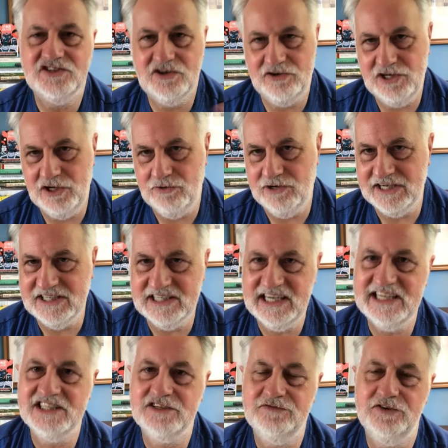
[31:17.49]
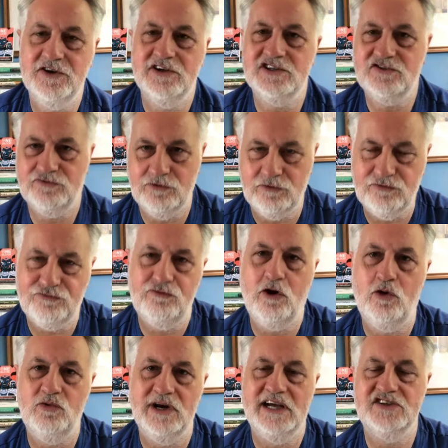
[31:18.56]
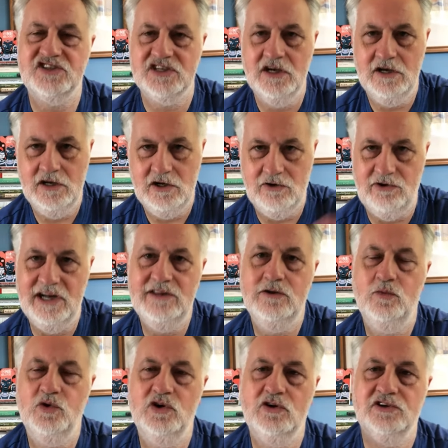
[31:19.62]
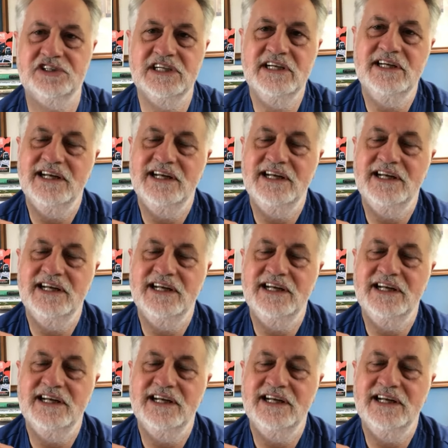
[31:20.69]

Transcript: So you exist first through thrownness, you're in the world,